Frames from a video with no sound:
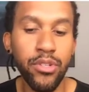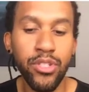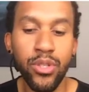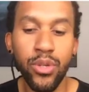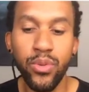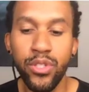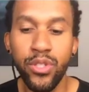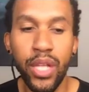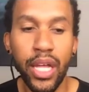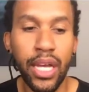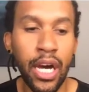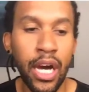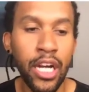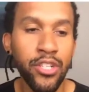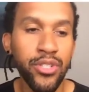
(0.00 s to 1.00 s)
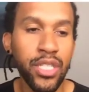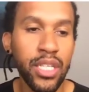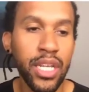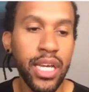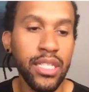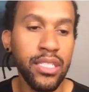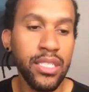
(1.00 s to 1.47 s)
So we'll do like 100 the
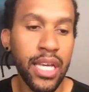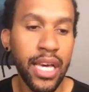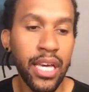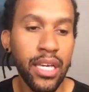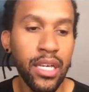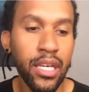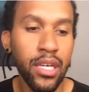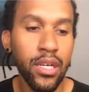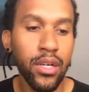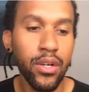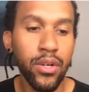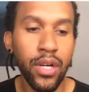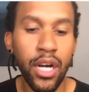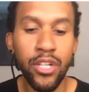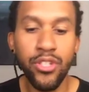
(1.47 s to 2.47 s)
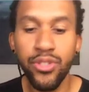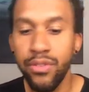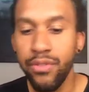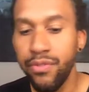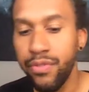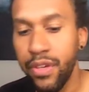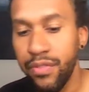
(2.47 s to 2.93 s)
next day, or
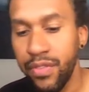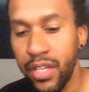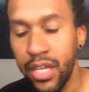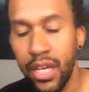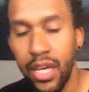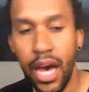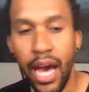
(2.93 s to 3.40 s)
150.